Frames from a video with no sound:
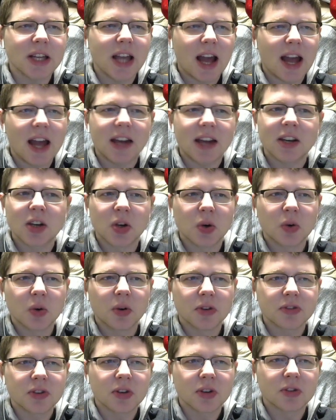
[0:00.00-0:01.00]
had to
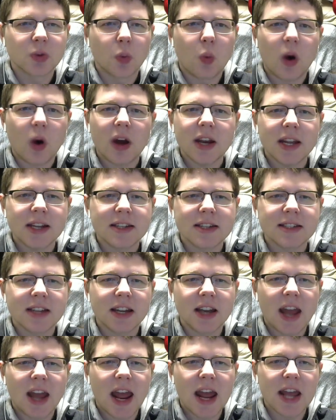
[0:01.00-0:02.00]
Google search what is
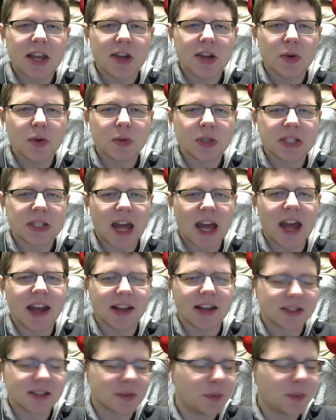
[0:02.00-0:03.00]
an AU
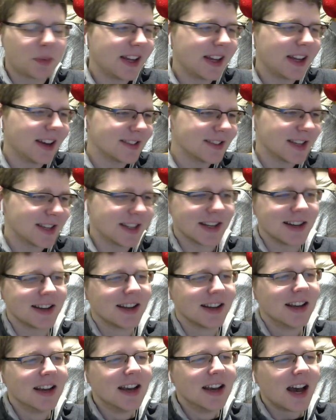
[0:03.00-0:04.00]
Sans because I
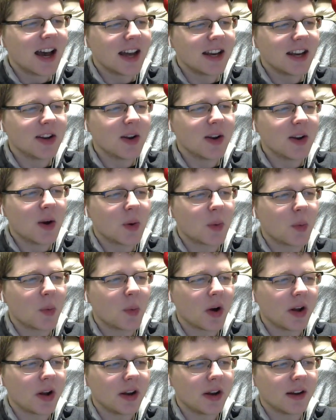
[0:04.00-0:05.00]
didn't know
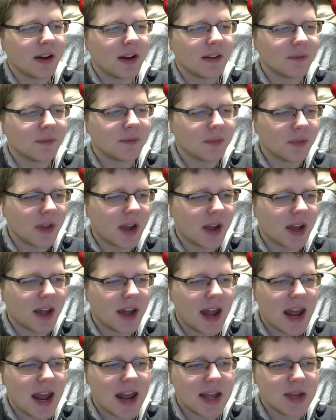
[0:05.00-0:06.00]
what
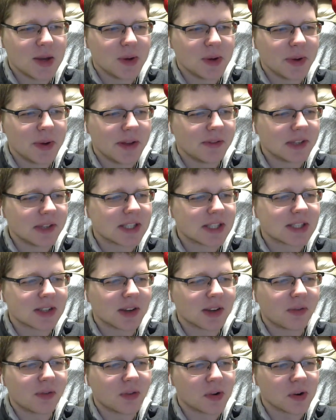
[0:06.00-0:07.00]
AU even
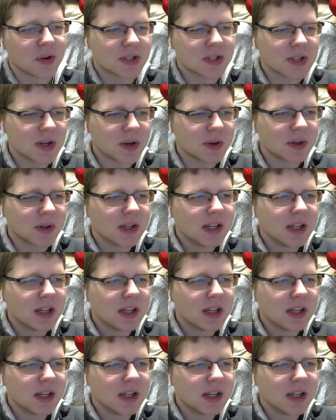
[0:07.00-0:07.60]
stood for. So